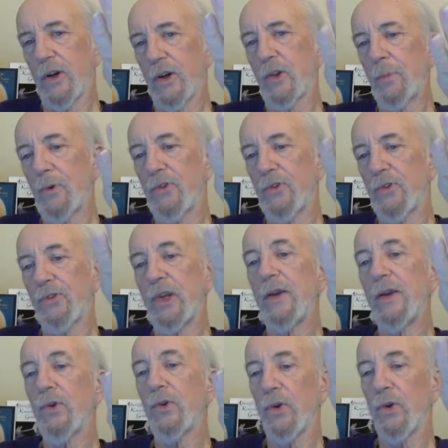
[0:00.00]
the
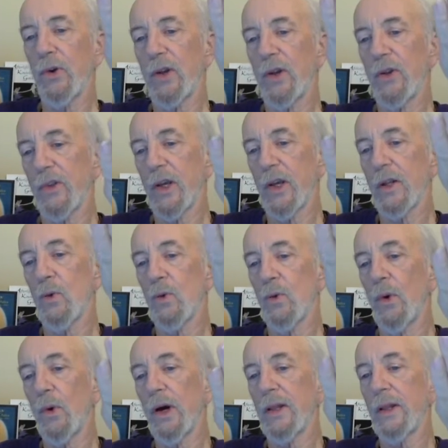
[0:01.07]
perceiver is then the
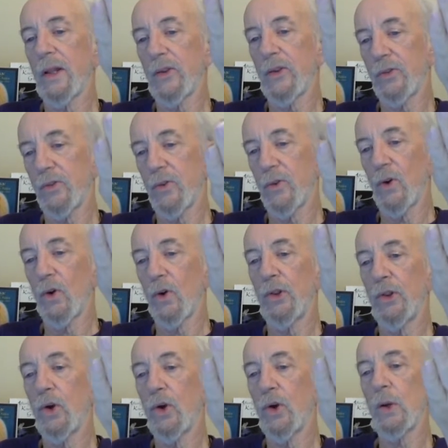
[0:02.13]
one that's
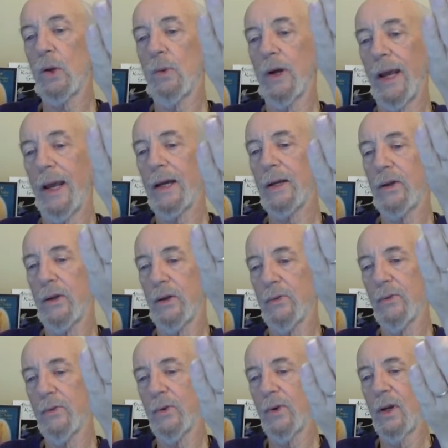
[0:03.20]
the only one
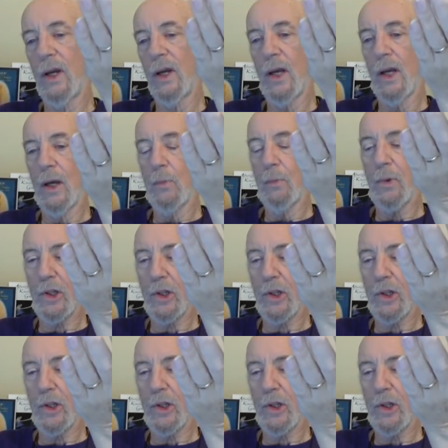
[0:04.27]
active, but the